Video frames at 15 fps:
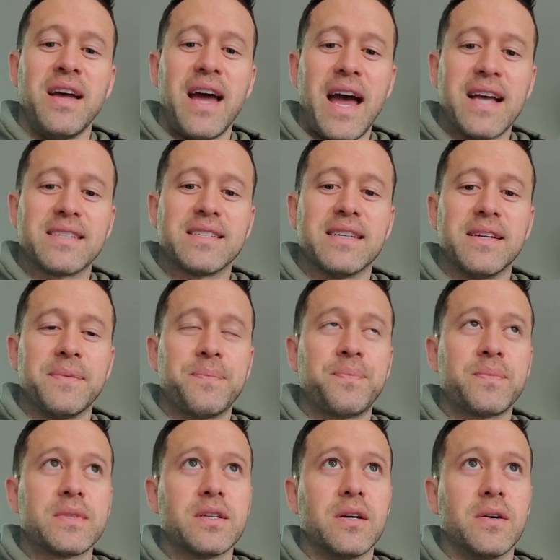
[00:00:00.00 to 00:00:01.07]
asset.
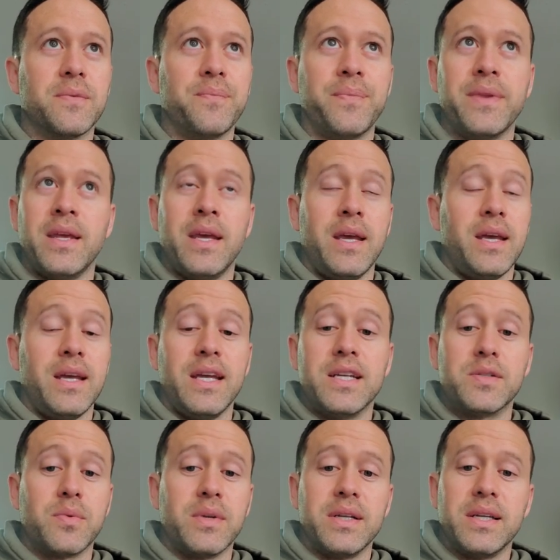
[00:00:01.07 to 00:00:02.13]
So it
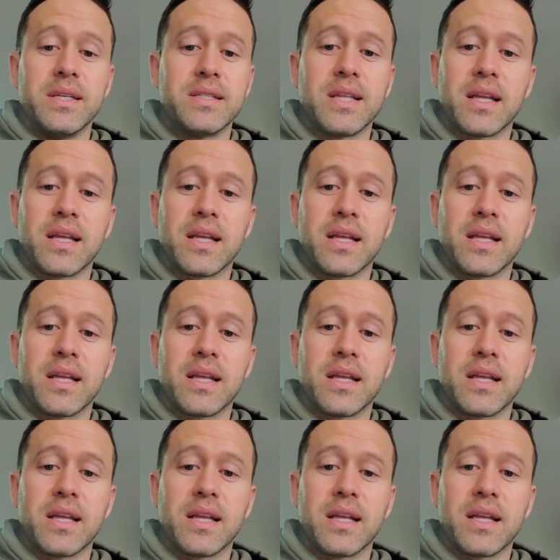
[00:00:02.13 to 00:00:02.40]
is what it is.